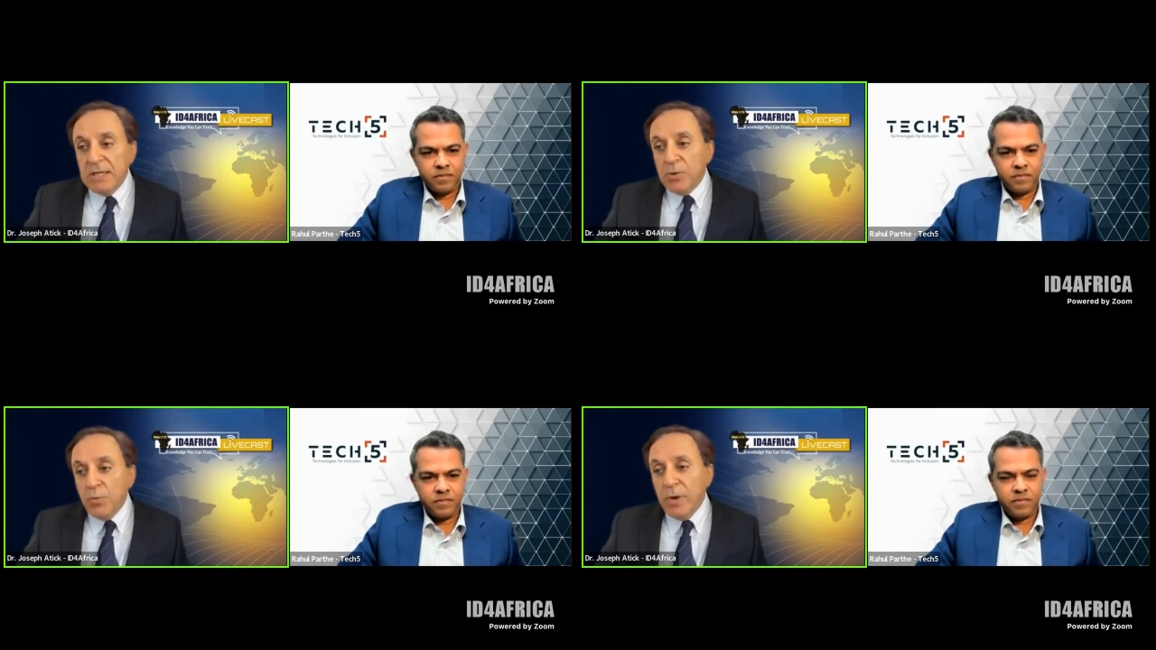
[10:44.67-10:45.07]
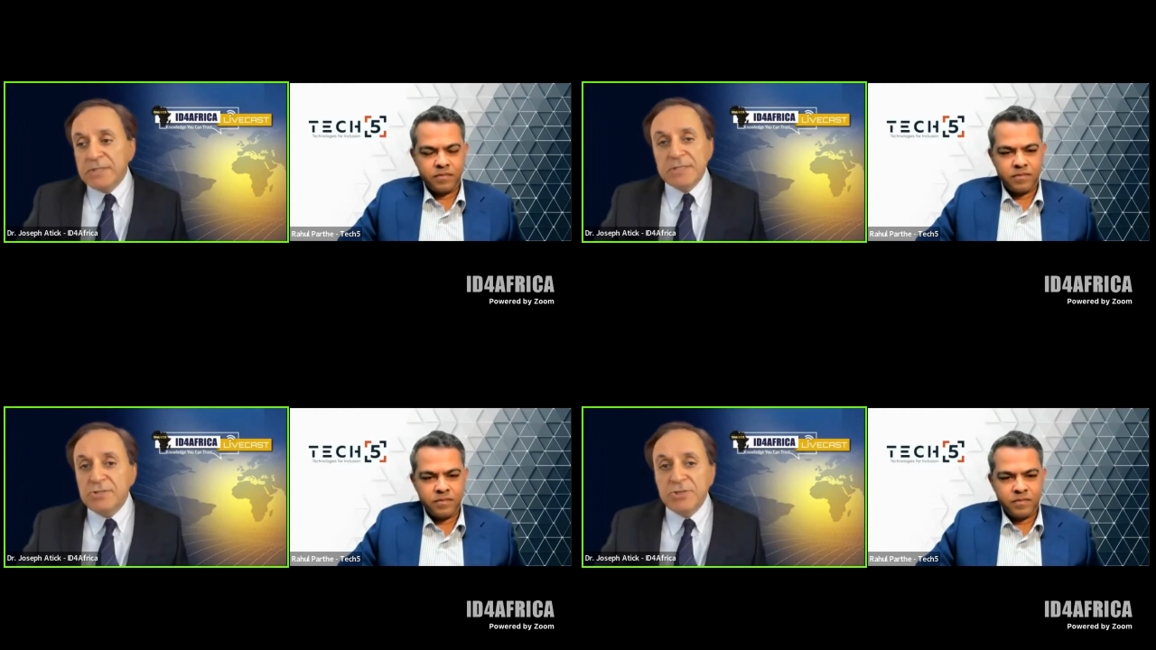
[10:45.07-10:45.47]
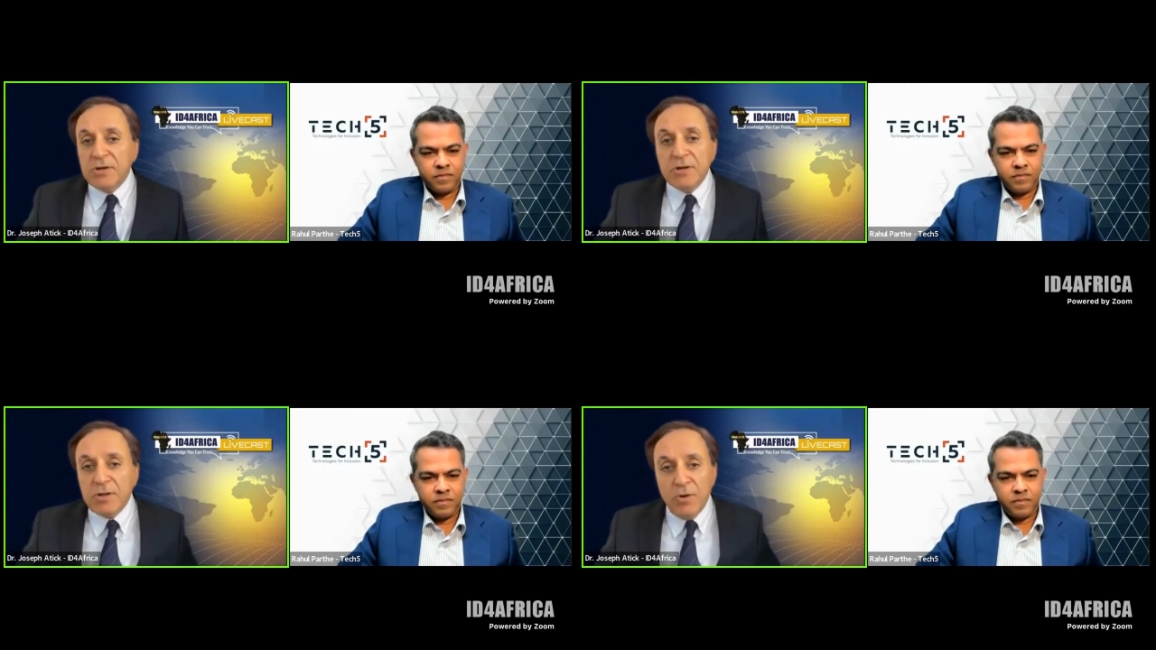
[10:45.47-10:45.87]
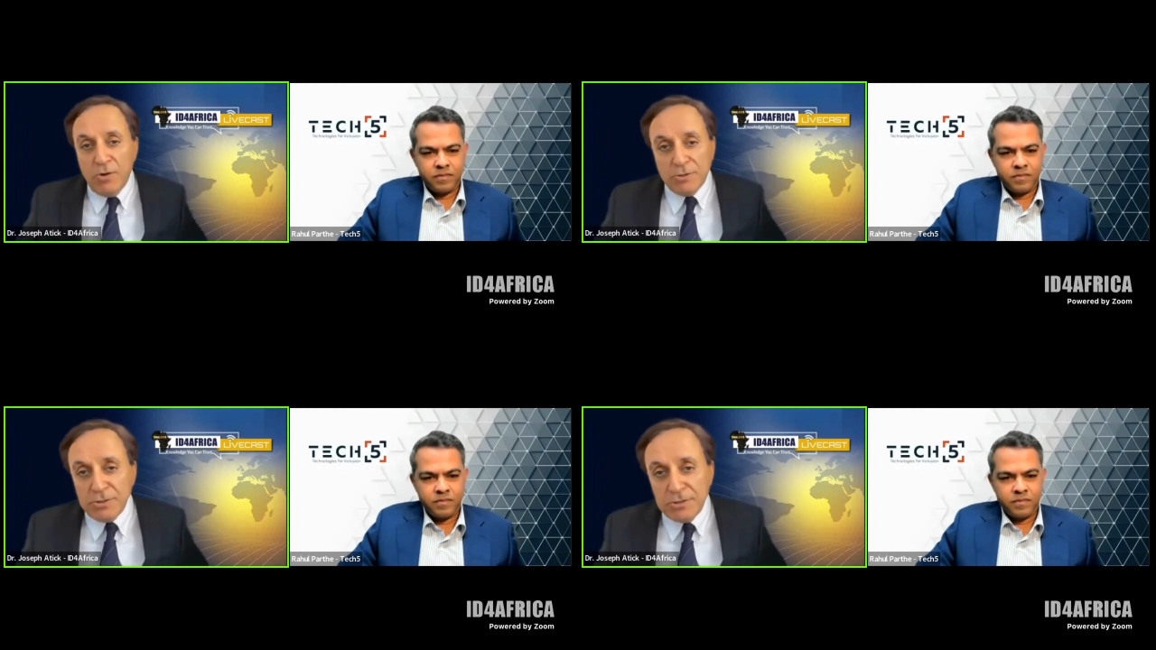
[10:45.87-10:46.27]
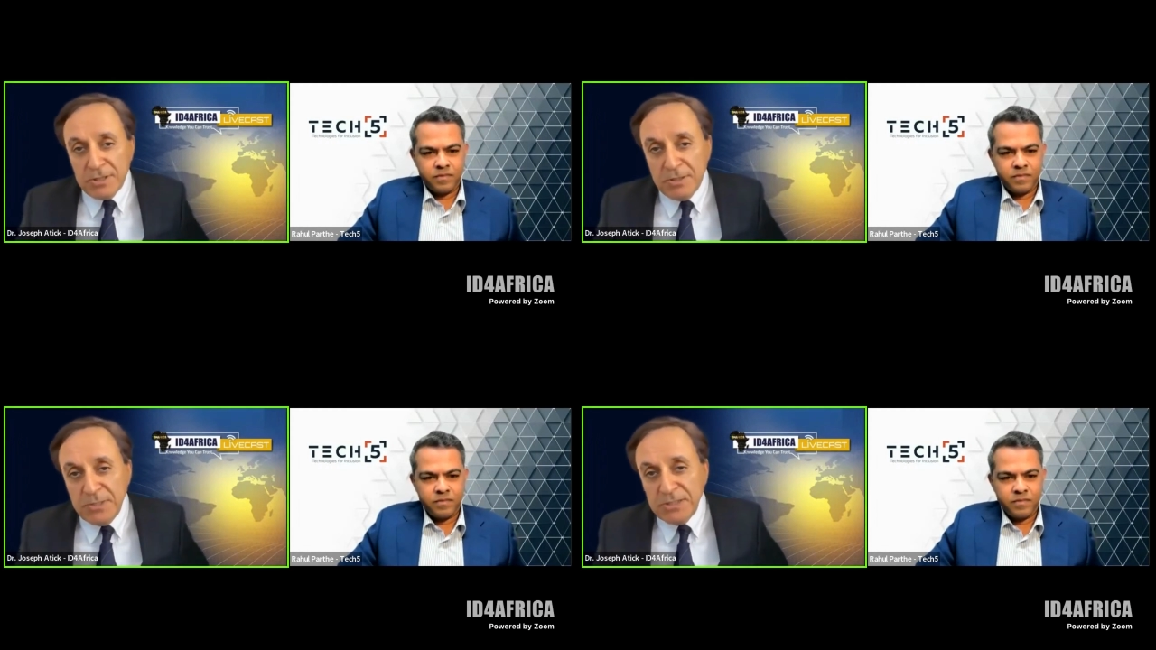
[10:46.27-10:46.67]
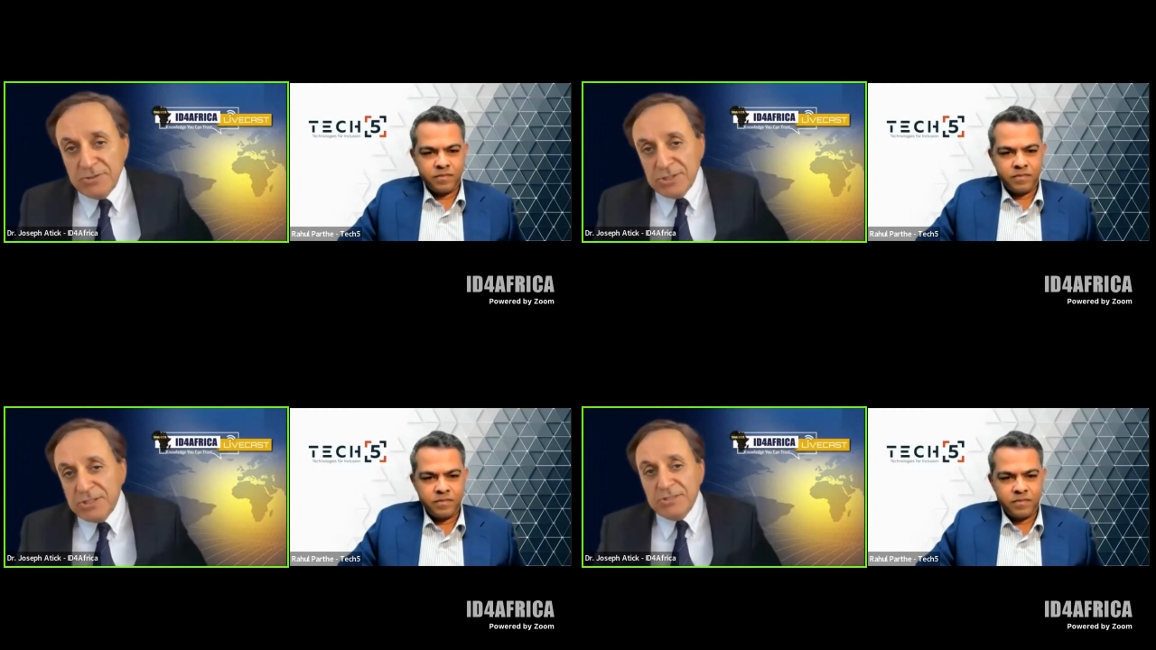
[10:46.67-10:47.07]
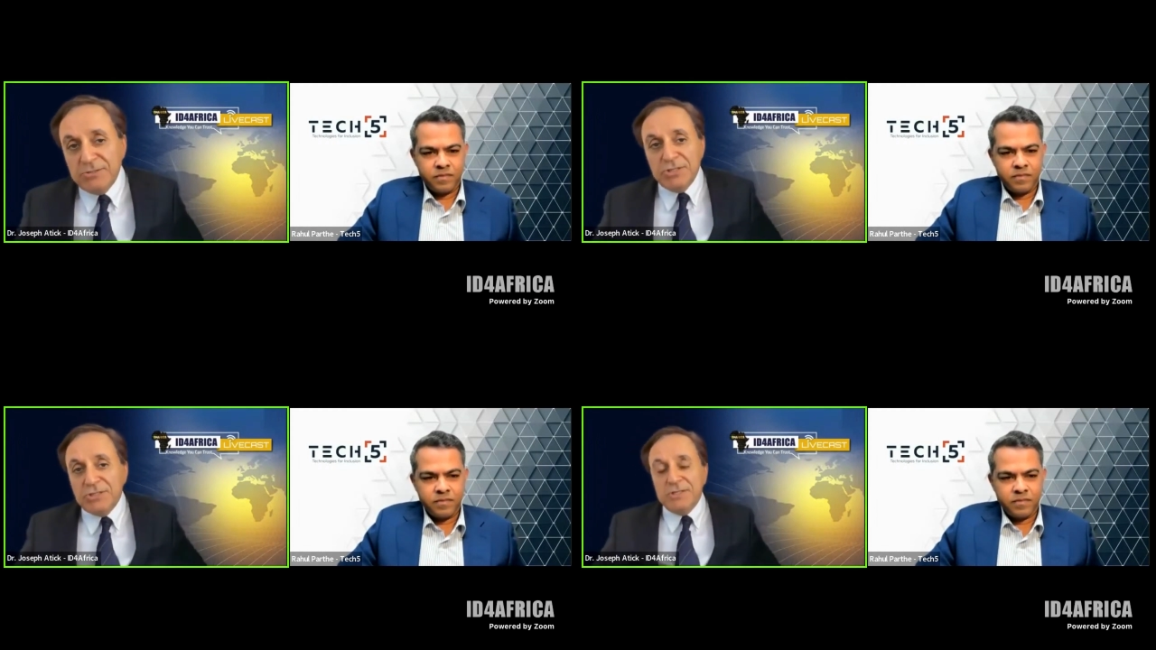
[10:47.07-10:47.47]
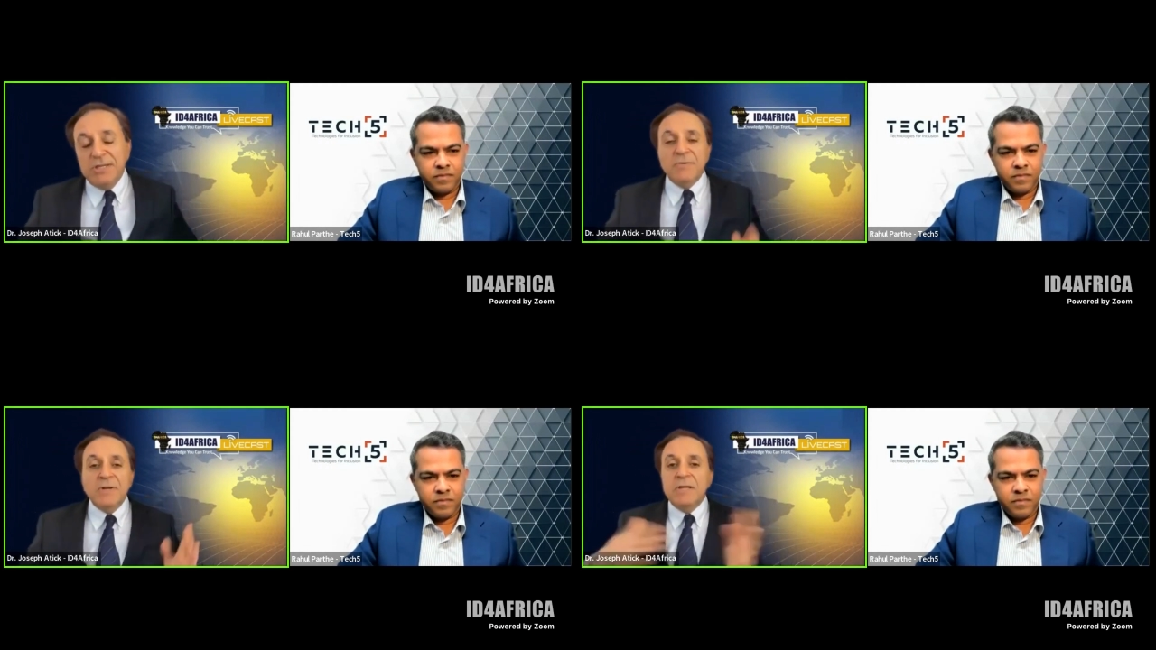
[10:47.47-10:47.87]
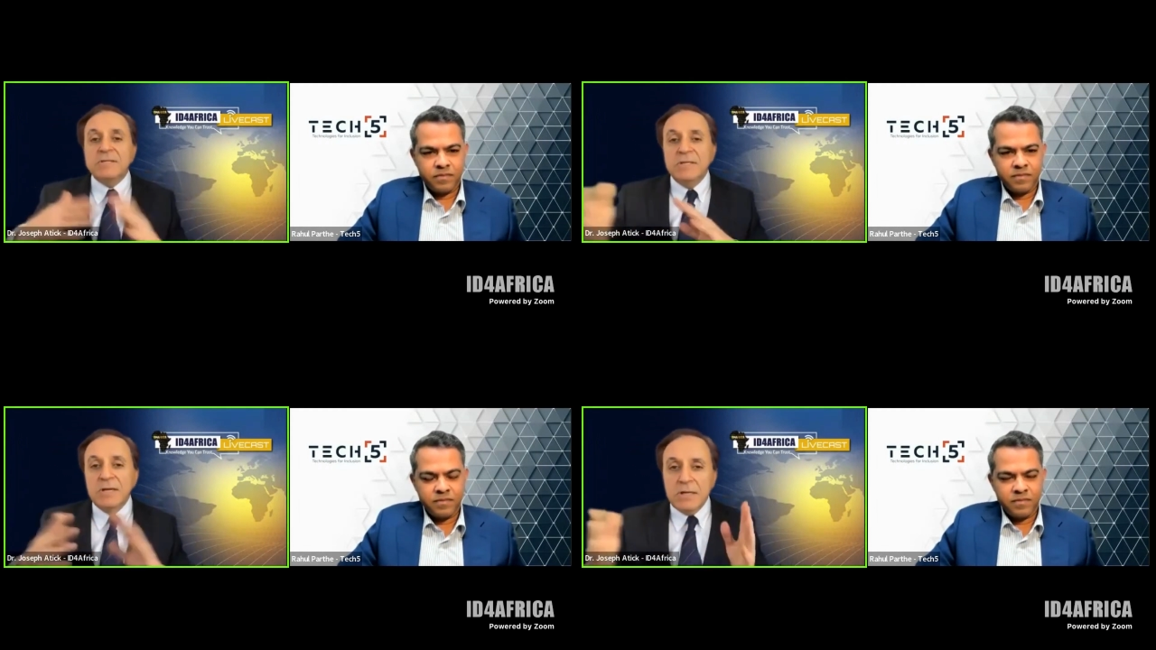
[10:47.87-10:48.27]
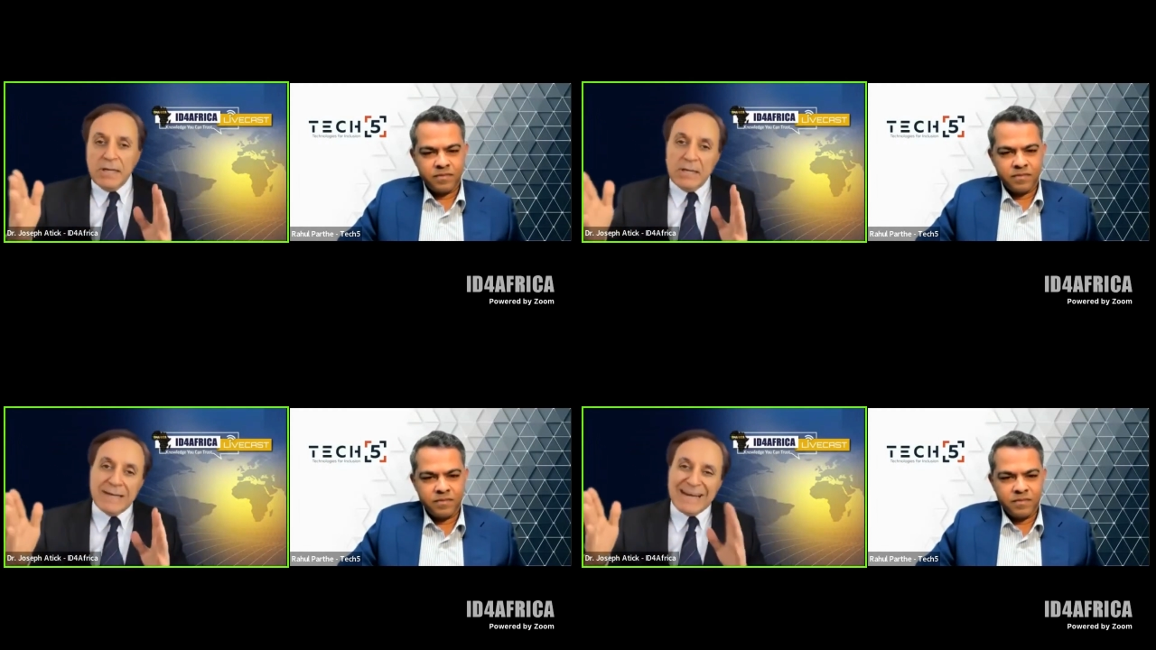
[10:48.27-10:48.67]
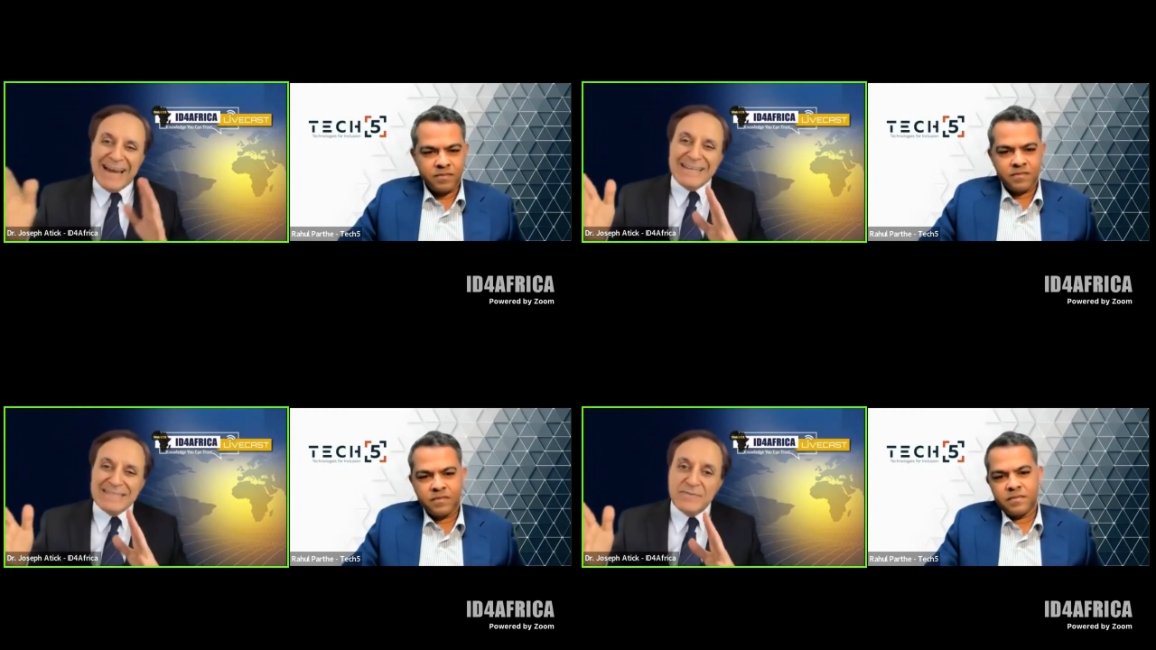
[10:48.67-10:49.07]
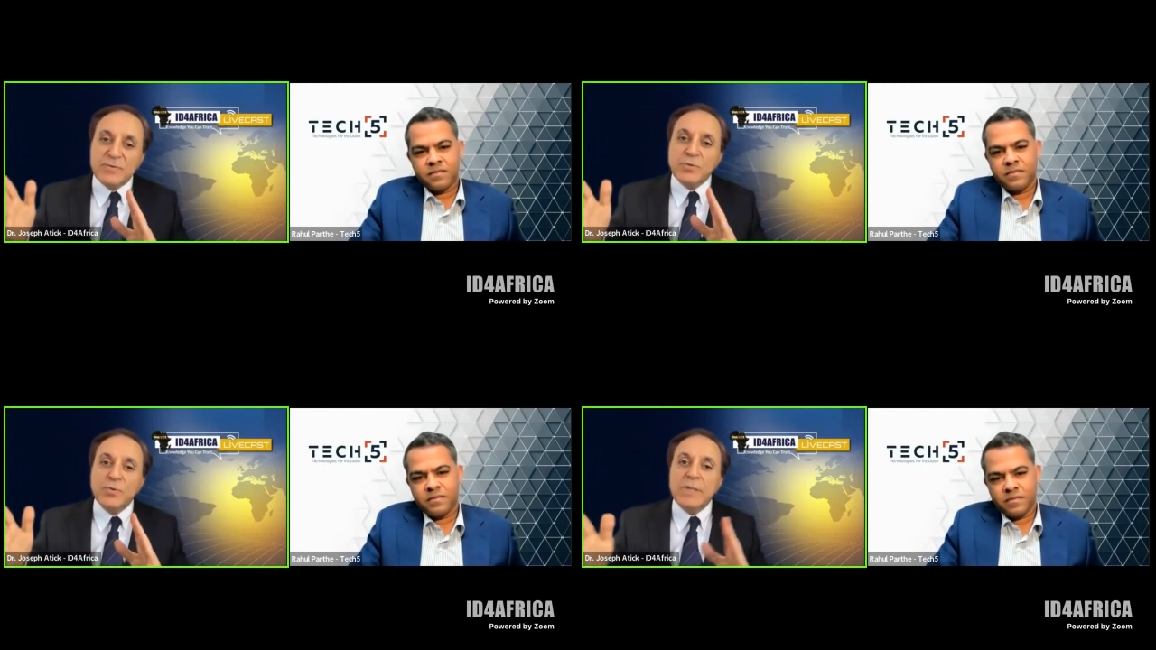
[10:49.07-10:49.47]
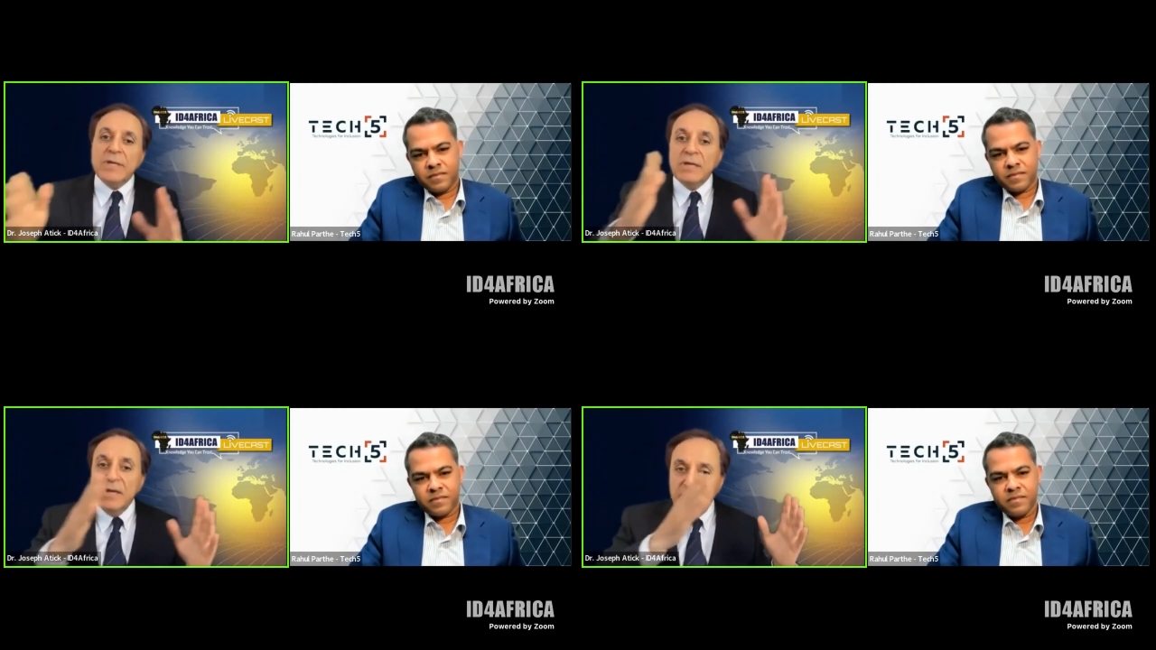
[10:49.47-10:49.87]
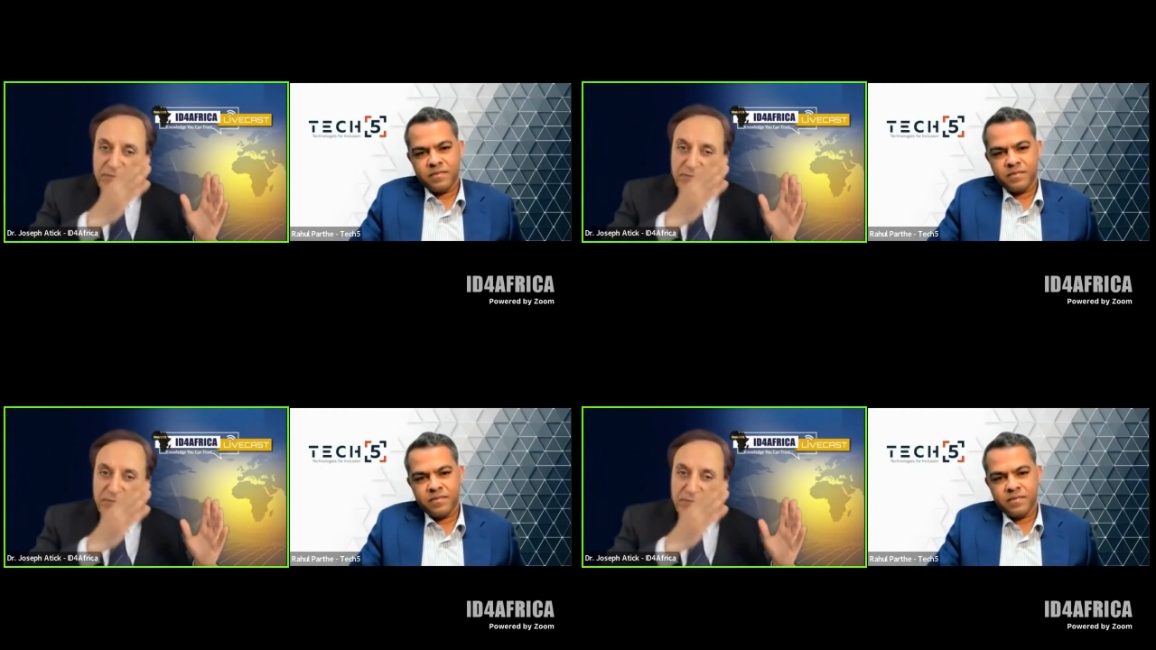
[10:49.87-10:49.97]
Speaker 1: What is the general cost? I mean, just, just give an idea relative to the